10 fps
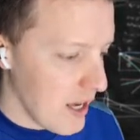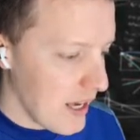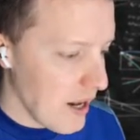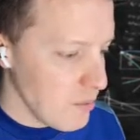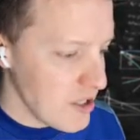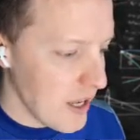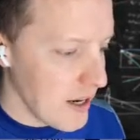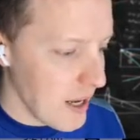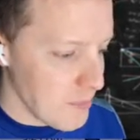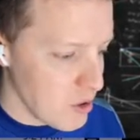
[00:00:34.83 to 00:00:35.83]
can we set
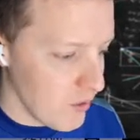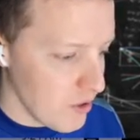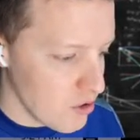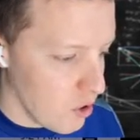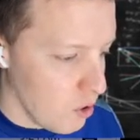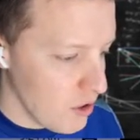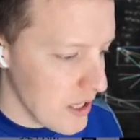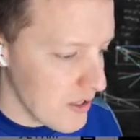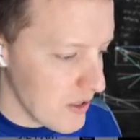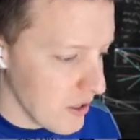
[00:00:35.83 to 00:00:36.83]
it up so if there's only
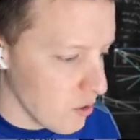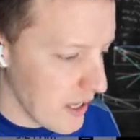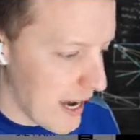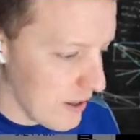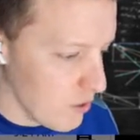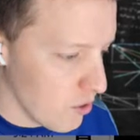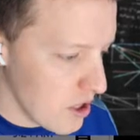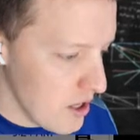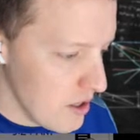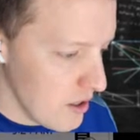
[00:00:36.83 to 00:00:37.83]
a single category,